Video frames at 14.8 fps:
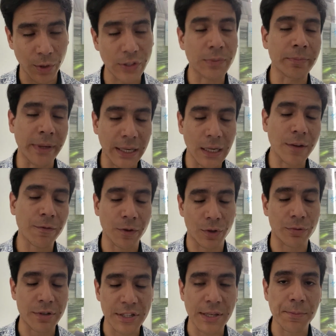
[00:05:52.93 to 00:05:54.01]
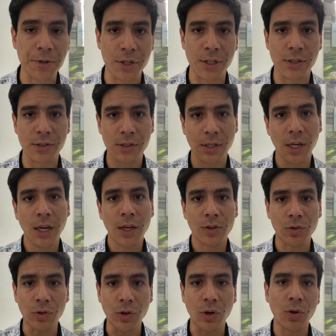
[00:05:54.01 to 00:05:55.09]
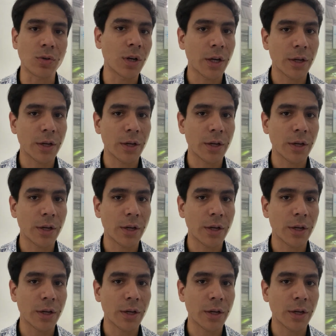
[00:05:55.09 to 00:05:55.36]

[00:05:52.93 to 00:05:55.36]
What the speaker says: mainly for the receptionist to know,